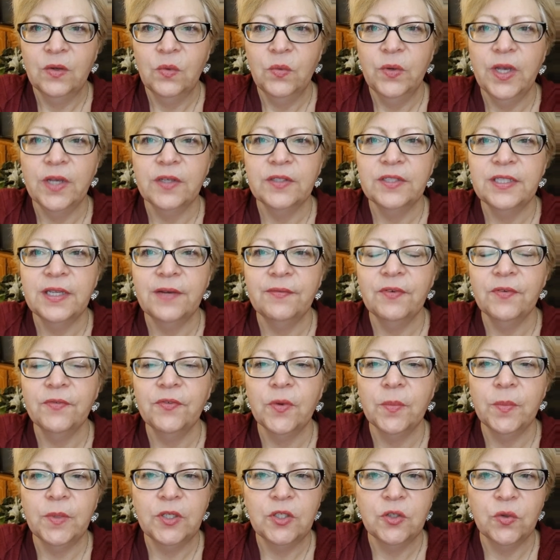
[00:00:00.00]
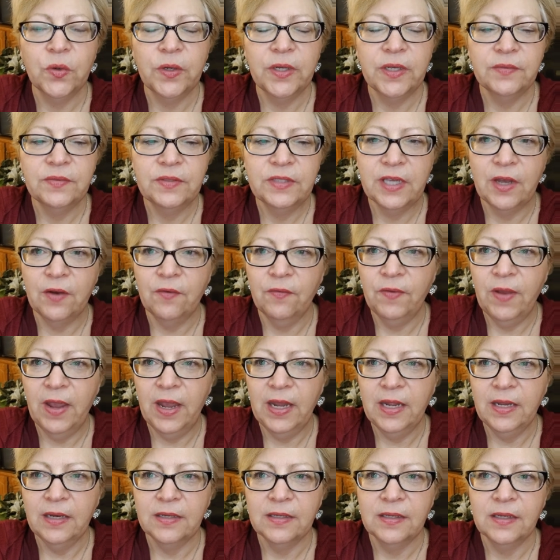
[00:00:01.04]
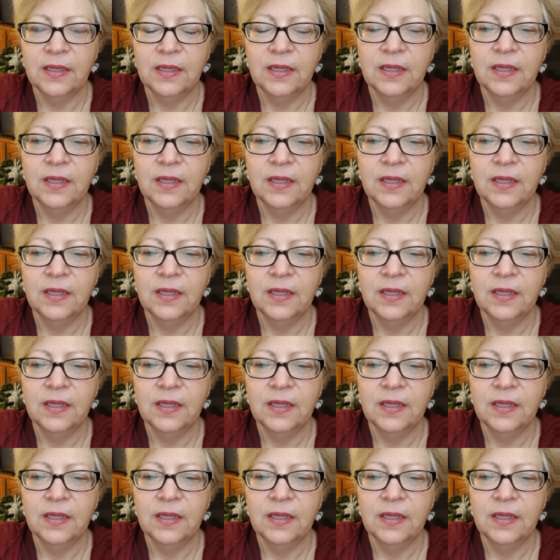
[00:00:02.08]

We all suffer from a degree of self hate.